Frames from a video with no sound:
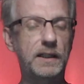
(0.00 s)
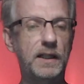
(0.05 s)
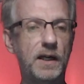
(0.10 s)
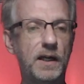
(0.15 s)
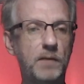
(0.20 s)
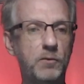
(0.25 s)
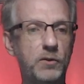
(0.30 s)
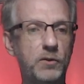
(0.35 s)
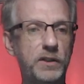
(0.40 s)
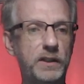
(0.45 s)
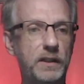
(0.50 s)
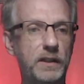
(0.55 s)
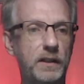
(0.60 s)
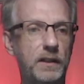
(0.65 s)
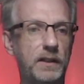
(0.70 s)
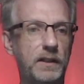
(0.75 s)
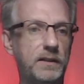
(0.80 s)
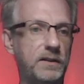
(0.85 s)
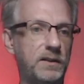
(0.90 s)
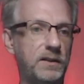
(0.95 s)
library.
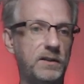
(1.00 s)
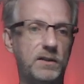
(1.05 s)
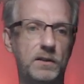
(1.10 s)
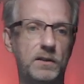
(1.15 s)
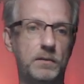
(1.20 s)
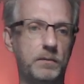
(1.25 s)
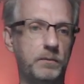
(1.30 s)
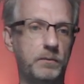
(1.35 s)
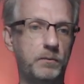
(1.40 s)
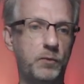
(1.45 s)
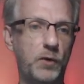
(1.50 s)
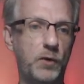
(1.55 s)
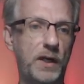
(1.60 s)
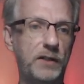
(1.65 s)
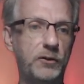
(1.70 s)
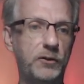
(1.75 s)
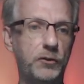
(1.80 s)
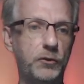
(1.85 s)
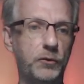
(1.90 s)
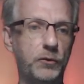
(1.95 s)
This is a
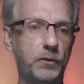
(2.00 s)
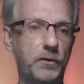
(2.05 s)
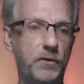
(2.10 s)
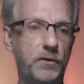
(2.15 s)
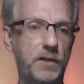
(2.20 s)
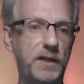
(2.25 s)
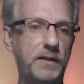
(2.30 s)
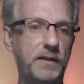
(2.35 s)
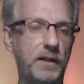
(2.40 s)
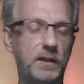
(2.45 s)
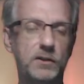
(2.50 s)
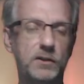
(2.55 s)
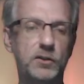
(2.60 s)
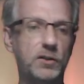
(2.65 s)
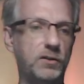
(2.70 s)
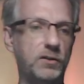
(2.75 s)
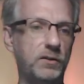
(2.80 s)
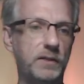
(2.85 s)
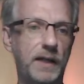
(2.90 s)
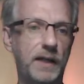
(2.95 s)
brand new thing that is
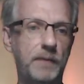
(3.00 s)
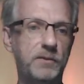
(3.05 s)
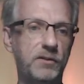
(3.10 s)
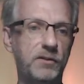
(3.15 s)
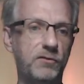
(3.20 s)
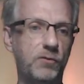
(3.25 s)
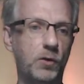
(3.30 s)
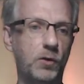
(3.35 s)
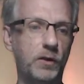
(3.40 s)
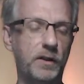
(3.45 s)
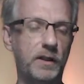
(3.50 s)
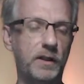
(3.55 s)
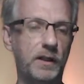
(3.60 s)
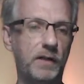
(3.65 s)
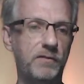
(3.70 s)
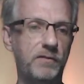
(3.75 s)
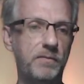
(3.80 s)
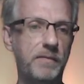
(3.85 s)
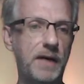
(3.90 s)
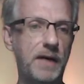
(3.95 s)
just an empty folder that
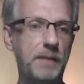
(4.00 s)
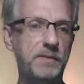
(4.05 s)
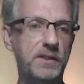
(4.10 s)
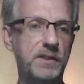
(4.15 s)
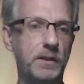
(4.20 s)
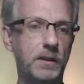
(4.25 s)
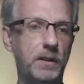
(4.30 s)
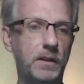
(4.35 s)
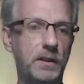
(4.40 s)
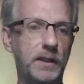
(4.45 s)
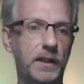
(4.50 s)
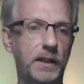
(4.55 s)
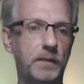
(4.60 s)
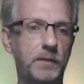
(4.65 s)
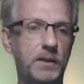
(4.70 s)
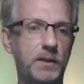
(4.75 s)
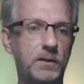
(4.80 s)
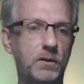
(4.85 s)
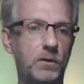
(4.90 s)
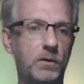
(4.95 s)
I've mapped here earlier. And I'm
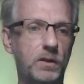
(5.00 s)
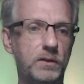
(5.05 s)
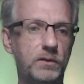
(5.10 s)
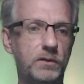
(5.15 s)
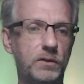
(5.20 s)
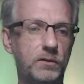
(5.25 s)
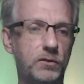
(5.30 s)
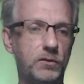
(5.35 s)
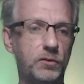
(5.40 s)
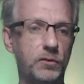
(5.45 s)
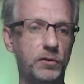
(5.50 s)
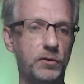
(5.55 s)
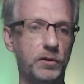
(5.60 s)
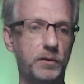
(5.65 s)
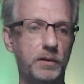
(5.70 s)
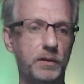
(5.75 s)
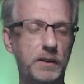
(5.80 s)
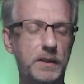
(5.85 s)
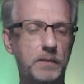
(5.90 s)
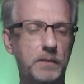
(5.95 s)
going to go under to
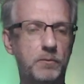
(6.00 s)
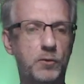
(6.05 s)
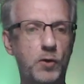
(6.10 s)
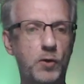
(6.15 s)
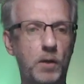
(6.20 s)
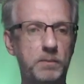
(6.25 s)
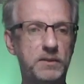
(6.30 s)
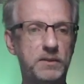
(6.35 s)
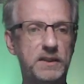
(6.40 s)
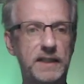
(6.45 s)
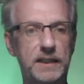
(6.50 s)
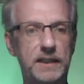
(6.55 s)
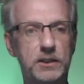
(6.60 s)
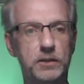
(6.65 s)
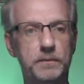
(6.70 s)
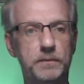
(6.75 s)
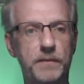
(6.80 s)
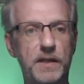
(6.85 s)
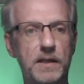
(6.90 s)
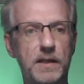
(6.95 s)
the props
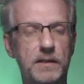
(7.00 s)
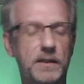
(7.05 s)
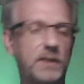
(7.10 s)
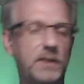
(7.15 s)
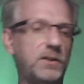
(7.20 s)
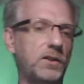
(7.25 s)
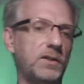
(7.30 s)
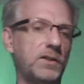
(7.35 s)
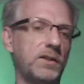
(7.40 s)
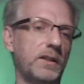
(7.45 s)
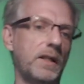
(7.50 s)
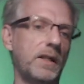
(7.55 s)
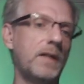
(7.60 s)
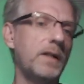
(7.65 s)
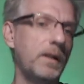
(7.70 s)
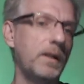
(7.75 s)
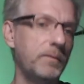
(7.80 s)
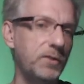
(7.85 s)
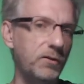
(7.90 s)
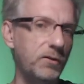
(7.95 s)
section. That's just
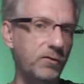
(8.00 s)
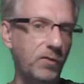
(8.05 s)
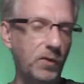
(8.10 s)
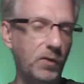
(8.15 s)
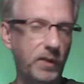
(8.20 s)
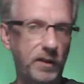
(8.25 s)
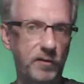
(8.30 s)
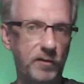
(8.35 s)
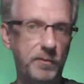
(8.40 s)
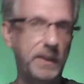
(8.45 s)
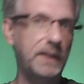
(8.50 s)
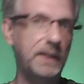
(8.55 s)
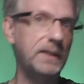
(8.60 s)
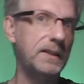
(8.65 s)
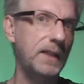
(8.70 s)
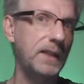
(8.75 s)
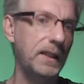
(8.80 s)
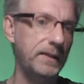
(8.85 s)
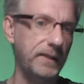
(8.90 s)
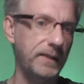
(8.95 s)
another empty folder that I've made
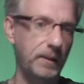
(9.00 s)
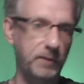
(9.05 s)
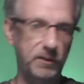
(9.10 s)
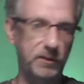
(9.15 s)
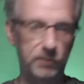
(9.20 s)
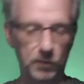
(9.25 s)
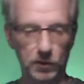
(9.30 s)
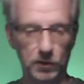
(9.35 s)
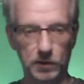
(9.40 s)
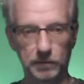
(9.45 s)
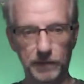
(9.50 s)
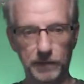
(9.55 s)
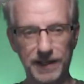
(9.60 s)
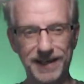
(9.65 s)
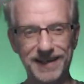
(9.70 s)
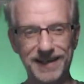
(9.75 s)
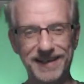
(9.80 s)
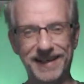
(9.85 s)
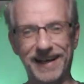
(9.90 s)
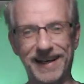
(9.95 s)
inside the empty folder.
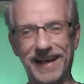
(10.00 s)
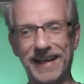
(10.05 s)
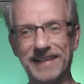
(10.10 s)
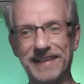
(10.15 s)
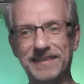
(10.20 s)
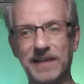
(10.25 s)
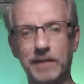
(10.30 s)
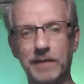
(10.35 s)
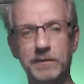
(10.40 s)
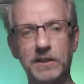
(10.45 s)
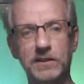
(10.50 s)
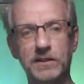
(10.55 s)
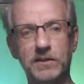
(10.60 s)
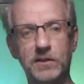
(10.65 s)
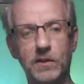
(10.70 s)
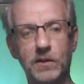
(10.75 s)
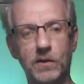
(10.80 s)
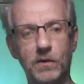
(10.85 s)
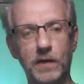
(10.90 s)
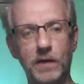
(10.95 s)
And I'm going to
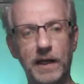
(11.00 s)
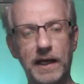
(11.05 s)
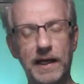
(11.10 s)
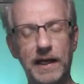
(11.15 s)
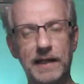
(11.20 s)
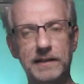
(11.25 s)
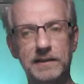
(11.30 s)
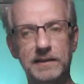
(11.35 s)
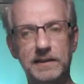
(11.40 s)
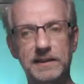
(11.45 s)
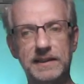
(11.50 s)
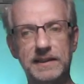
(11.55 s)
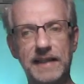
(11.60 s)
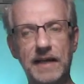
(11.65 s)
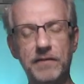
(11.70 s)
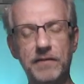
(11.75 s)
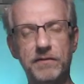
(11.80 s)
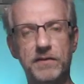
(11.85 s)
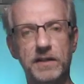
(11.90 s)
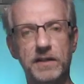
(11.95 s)
go and
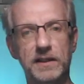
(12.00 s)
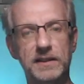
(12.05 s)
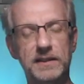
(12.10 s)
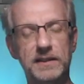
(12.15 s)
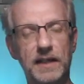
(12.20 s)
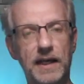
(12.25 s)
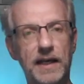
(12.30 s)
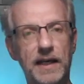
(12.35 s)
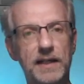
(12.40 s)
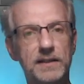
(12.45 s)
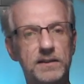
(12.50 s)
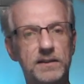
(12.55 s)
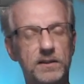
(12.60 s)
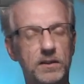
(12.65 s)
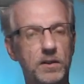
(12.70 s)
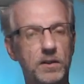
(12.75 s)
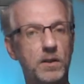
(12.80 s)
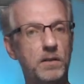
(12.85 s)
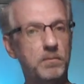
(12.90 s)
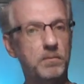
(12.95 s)
save this as
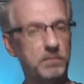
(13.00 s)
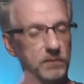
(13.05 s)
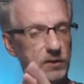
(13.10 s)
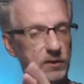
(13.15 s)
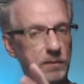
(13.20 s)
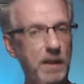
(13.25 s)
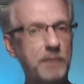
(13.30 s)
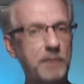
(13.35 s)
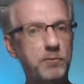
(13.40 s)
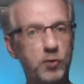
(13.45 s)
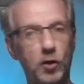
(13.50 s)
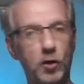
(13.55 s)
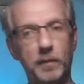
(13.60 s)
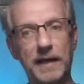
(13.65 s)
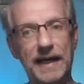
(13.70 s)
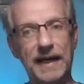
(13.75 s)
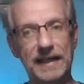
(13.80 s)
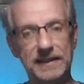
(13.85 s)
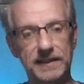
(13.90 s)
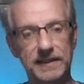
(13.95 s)
a smart prop
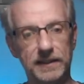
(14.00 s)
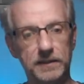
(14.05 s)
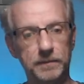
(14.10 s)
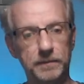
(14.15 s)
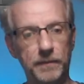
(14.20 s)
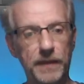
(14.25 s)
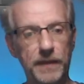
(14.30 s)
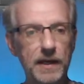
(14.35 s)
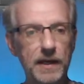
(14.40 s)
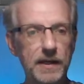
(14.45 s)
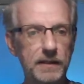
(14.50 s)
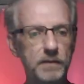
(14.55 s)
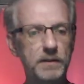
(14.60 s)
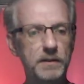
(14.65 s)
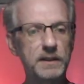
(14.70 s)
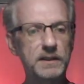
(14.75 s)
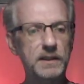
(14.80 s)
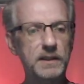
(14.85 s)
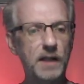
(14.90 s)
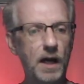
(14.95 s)
asset.
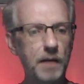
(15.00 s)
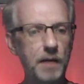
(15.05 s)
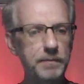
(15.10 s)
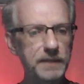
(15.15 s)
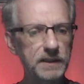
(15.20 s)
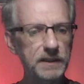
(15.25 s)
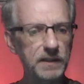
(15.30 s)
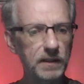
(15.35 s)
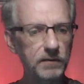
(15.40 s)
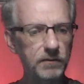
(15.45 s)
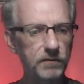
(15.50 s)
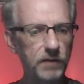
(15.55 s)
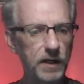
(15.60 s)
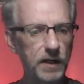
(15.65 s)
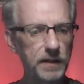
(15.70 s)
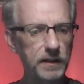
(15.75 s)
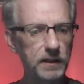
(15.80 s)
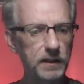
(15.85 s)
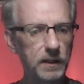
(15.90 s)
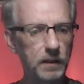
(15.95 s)
This can't be done
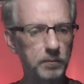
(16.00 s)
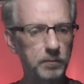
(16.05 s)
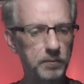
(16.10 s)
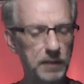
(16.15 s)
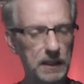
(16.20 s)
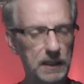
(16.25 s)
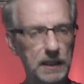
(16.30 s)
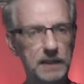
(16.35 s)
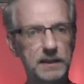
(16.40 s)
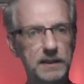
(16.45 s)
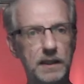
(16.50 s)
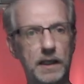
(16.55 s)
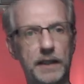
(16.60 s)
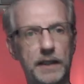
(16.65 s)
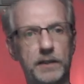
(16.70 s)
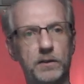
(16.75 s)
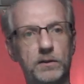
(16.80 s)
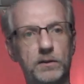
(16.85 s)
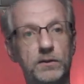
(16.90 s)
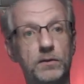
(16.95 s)
via the little plus
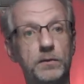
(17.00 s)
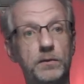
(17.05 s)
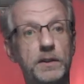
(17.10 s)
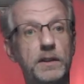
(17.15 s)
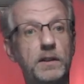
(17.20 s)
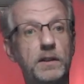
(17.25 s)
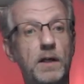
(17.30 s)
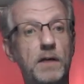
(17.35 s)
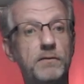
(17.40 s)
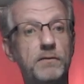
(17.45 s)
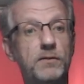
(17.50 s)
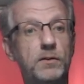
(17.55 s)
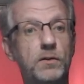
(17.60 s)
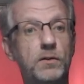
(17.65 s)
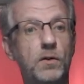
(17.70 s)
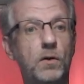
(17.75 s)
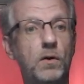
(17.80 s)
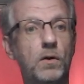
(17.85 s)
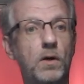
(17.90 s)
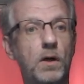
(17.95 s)
icon, so we're going to have to
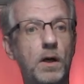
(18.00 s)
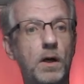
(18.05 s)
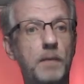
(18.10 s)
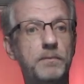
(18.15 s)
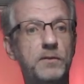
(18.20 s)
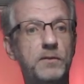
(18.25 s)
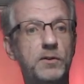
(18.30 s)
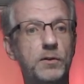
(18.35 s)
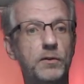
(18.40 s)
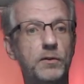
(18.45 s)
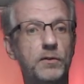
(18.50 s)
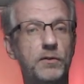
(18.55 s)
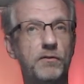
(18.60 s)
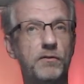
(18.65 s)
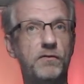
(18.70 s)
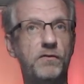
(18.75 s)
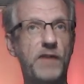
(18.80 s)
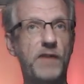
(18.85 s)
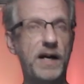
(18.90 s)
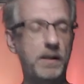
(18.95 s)
go up to the
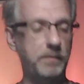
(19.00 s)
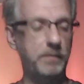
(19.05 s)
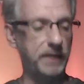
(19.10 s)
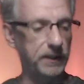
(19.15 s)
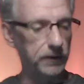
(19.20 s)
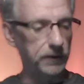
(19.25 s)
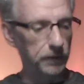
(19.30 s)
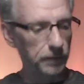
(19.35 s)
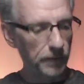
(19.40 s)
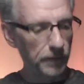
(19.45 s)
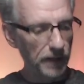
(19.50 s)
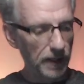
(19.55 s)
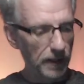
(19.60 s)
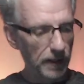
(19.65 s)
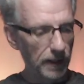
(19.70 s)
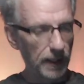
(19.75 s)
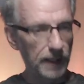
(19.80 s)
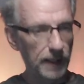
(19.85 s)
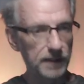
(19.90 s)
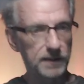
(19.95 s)
file menu
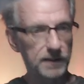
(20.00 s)
and